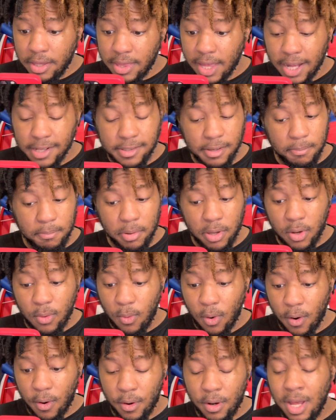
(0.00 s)
That's a big
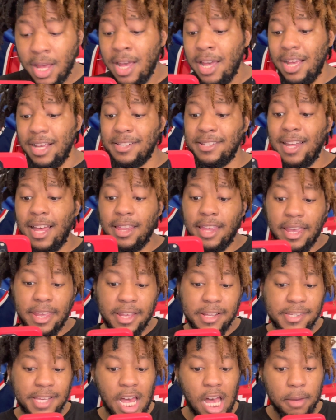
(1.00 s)
word. It's not like
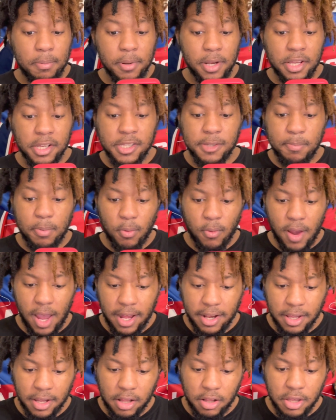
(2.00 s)
it's happening
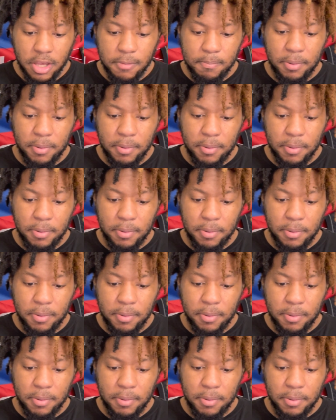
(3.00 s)
sporadically,